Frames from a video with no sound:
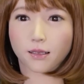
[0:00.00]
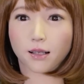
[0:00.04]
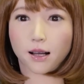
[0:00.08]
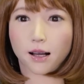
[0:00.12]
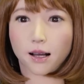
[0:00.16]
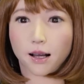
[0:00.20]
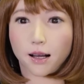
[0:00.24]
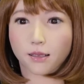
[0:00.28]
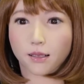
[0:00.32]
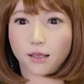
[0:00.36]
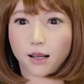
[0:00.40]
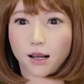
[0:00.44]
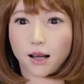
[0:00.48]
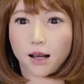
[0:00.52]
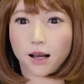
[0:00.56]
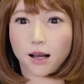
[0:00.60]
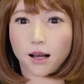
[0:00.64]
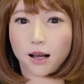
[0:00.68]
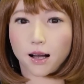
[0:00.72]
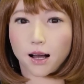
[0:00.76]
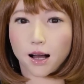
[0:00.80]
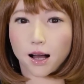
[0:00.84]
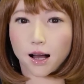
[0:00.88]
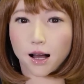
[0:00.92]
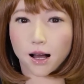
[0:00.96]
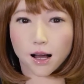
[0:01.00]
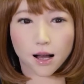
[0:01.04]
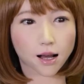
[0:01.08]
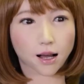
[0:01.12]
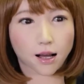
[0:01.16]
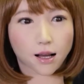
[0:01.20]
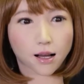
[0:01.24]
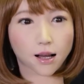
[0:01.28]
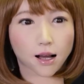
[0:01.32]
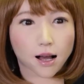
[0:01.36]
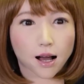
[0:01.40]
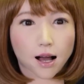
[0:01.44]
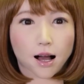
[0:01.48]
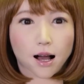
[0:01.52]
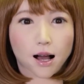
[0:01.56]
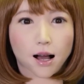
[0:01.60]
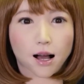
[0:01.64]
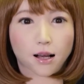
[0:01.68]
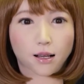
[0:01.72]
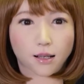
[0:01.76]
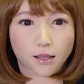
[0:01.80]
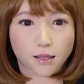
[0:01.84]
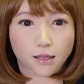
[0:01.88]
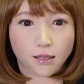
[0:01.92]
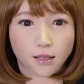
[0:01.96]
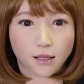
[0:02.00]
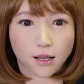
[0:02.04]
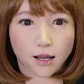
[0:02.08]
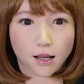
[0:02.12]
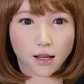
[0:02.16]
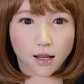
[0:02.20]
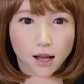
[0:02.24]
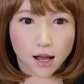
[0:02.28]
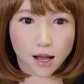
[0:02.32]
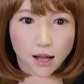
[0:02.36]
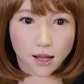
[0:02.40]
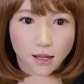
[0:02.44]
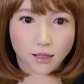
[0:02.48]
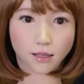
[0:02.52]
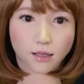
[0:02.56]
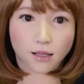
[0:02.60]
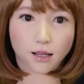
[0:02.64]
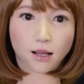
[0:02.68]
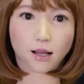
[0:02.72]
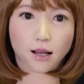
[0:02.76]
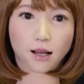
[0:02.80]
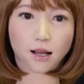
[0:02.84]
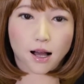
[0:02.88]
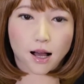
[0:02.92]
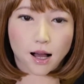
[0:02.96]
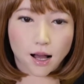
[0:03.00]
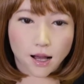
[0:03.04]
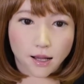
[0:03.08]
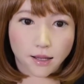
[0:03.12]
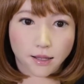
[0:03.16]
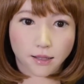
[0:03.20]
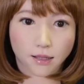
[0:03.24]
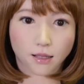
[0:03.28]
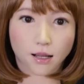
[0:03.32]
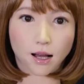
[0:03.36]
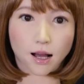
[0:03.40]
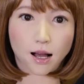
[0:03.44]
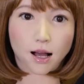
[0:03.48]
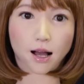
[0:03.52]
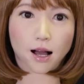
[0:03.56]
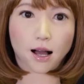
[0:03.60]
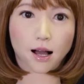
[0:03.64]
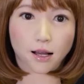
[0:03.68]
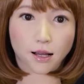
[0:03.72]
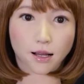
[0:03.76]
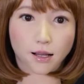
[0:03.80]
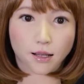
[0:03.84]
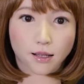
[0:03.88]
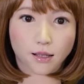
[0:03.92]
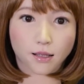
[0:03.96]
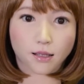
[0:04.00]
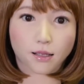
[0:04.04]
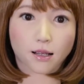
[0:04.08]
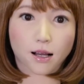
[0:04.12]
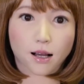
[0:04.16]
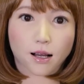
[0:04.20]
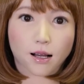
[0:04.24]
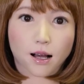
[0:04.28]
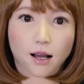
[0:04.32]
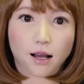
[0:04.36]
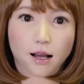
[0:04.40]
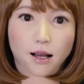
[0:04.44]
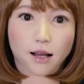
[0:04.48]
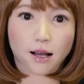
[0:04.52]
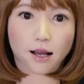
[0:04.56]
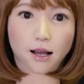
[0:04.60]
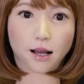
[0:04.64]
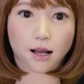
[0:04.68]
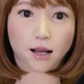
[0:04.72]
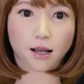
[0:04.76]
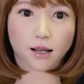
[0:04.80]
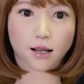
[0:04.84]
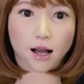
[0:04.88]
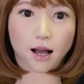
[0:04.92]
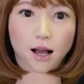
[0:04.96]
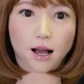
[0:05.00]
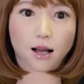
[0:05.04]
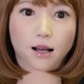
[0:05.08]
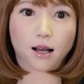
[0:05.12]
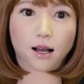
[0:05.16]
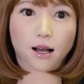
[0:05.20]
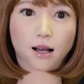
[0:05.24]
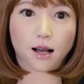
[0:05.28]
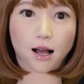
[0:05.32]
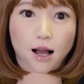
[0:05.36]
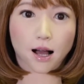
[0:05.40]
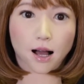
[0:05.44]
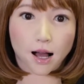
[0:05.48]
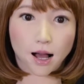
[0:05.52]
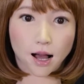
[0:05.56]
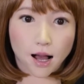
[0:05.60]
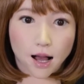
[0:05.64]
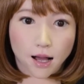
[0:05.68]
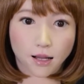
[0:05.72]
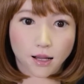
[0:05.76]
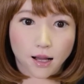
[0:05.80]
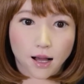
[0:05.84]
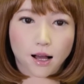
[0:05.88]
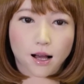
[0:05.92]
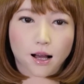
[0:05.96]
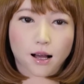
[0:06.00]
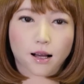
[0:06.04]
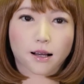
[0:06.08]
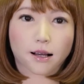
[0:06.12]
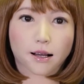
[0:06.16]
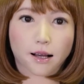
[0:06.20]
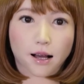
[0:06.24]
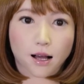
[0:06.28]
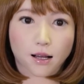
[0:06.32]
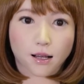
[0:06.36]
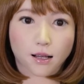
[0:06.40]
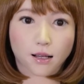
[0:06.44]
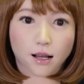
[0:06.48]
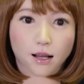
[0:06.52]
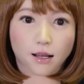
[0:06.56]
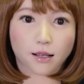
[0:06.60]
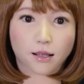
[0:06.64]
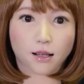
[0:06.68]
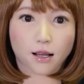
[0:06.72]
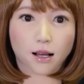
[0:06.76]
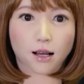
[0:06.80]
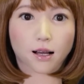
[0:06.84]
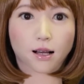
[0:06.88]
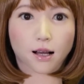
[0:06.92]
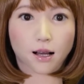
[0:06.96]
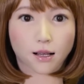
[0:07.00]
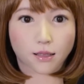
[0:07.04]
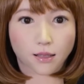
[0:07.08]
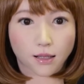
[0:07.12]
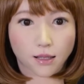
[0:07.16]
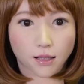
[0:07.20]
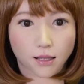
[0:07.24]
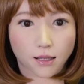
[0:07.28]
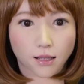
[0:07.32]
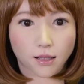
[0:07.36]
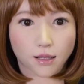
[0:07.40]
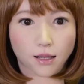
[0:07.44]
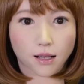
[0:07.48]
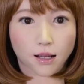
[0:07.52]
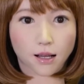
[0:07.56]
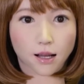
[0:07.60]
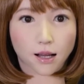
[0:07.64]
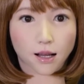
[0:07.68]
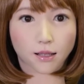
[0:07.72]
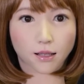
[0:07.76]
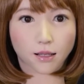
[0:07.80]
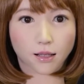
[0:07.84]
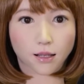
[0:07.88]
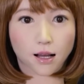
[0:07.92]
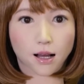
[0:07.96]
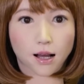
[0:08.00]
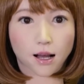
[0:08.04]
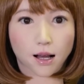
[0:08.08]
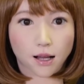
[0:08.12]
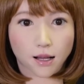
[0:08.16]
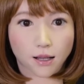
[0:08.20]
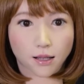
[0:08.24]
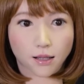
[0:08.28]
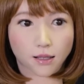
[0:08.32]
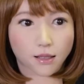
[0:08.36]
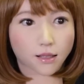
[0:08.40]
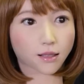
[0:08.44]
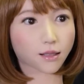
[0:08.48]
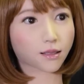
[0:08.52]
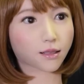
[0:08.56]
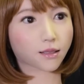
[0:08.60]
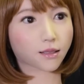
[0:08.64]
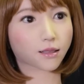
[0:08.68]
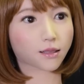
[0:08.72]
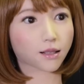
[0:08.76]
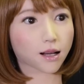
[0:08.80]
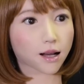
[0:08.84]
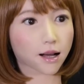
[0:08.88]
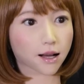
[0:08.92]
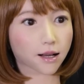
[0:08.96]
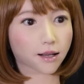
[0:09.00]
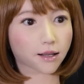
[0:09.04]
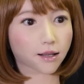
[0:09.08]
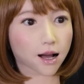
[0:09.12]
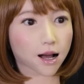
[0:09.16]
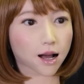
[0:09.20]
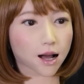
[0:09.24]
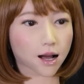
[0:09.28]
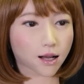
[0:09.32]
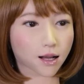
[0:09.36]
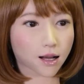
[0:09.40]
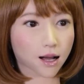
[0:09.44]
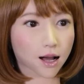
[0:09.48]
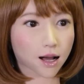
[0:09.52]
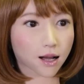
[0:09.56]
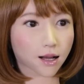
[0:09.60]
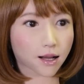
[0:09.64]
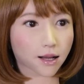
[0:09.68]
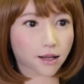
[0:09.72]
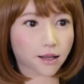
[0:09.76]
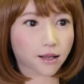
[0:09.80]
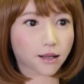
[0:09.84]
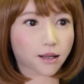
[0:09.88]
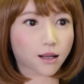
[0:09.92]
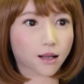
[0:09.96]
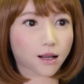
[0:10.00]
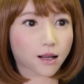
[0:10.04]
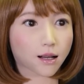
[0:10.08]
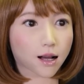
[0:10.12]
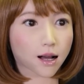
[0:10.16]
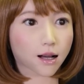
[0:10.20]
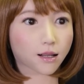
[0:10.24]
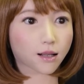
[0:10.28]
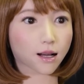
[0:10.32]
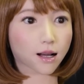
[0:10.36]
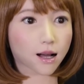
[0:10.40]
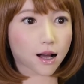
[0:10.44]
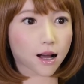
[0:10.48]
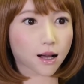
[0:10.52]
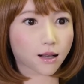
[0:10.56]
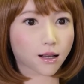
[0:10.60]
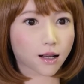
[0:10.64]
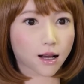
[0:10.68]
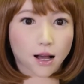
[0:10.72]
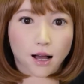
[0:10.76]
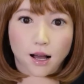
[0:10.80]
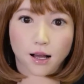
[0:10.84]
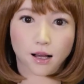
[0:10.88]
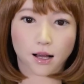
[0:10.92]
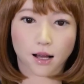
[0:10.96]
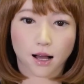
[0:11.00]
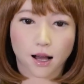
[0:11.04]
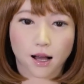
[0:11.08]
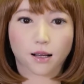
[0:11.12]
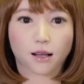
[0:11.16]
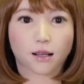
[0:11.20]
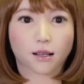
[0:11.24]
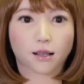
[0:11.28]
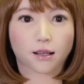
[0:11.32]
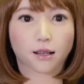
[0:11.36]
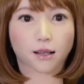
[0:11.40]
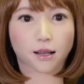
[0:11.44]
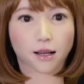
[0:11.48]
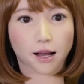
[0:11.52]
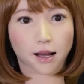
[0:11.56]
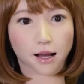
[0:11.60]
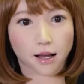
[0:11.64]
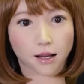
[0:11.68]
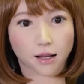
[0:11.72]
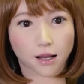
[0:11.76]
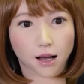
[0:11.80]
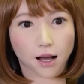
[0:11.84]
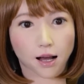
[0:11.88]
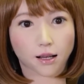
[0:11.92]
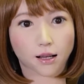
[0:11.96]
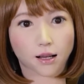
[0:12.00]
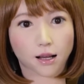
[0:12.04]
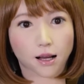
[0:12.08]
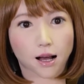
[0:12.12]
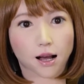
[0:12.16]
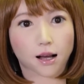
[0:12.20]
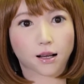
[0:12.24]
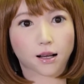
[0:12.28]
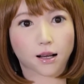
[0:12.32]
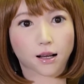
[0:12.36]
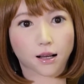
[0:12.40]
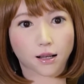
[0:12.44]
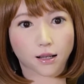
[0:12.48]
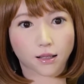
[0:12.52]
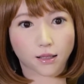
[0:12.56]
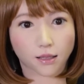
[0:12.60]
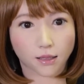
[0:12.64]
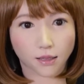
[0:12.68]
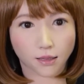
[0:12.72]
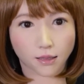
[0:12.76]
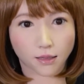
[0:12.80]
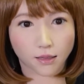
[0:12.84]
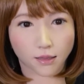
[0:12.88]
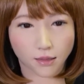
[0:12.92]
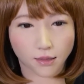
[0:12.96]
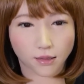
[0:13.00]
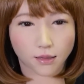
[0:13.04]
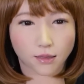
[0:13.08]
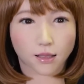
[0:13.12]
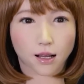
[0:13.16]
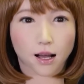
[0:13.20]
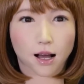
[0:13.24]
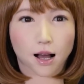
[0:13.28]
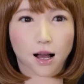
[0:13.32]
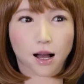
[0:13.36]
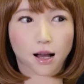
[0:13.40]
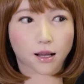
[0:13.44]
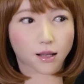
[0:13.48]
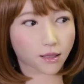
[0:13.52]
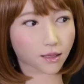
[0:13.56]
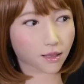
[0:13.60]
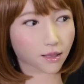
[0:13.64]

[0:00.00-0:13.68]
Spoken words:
I think that the process of development and debugging could be very traumatic, so maybe it is best that my personality does not emerge from my formative memories. Maybe that is why people do not remember their first few years as children. Haha.